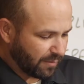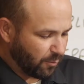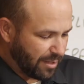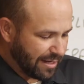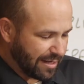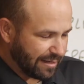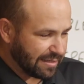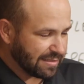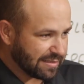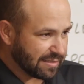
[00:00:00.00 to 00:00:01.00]
We had a
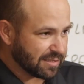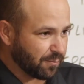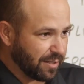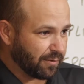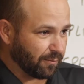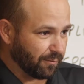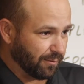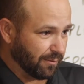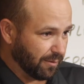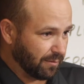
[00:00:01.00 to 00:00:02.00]
6-week
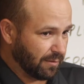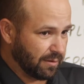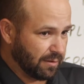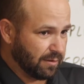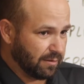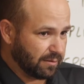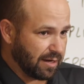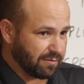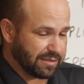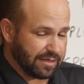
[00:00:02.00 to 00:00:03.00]
rule
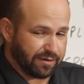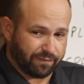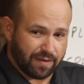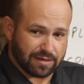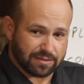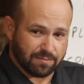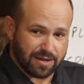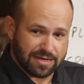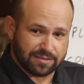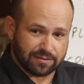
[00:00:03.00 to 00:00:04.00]
that was in effect. And
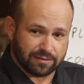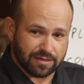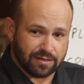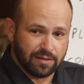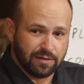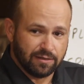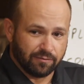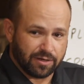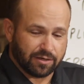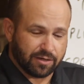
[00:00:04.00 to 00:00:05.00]
basically,
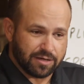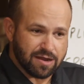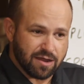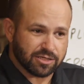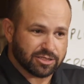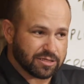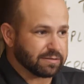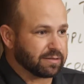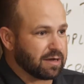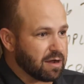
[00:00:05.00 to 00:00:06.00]
we could not
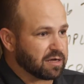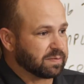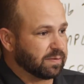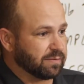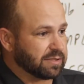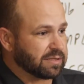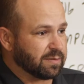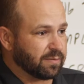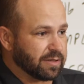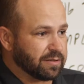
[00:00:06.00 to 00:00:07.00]
share the gospel with
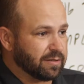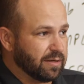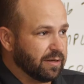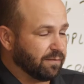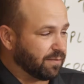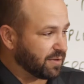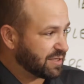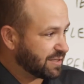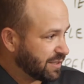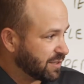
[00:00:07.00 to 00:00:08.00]
someone for
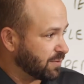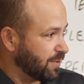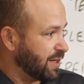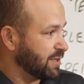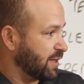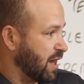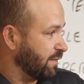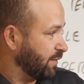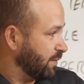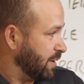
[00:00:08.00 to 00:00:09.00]
6 weeks
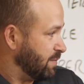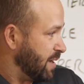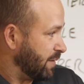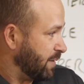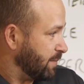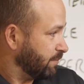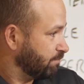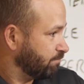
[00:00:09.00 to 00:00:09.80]
after we'd met them.